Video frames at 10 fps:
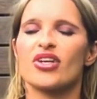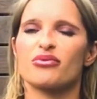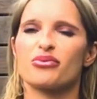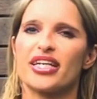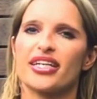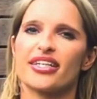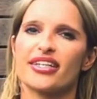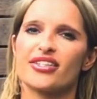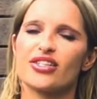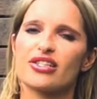
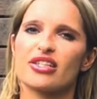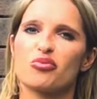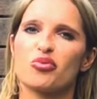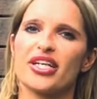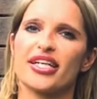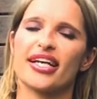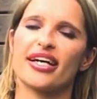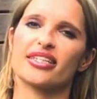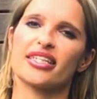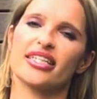we're just going to bring
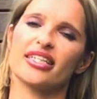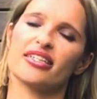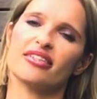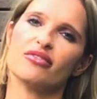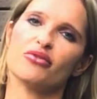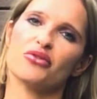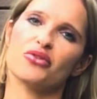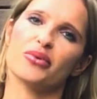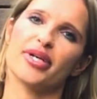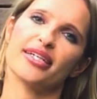our ear all the
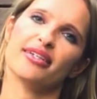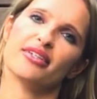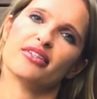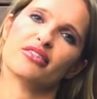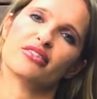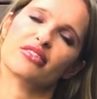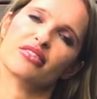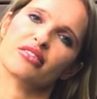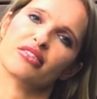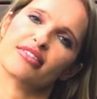way
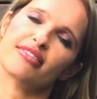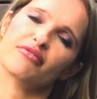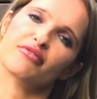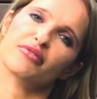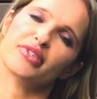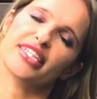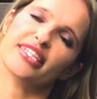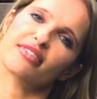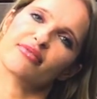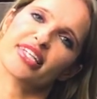to as comfortably
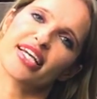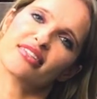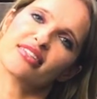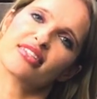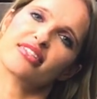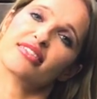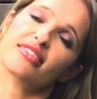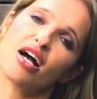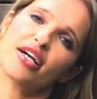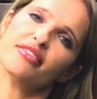as we can to the
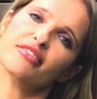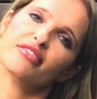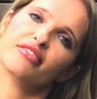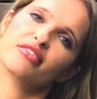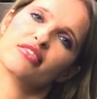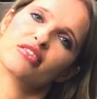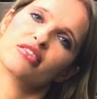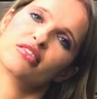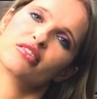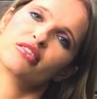side.
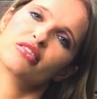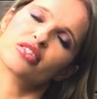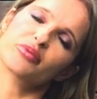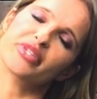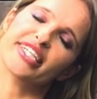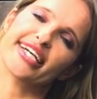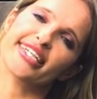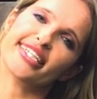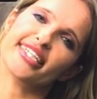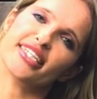So bring our
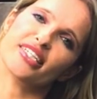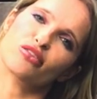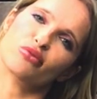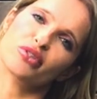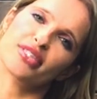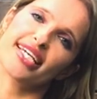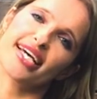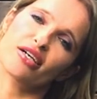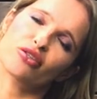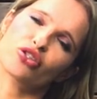ear towards
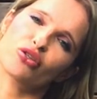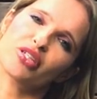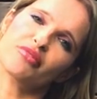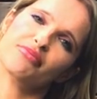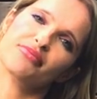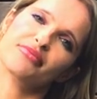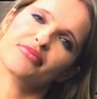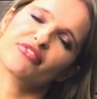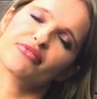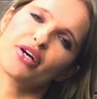our shoulder
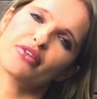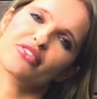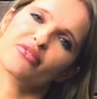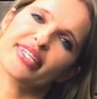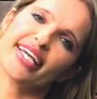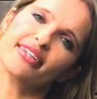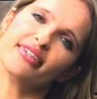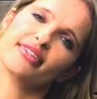as far as we can.